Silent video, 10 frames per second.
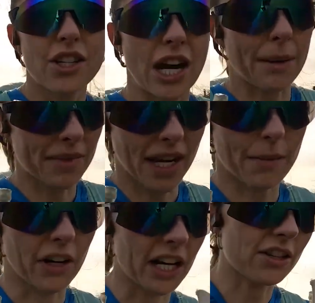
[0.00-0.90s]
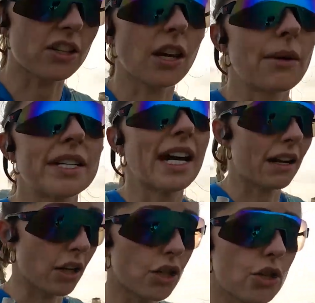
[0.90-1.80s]
Jam sandwich is going
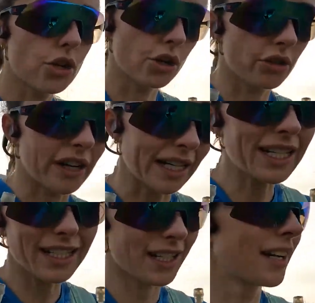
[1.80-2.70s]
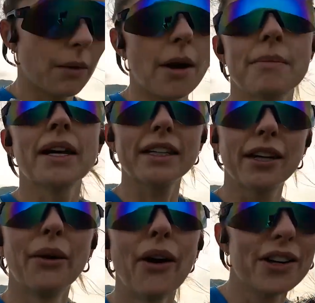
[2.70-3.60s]
down a treat. I won't make you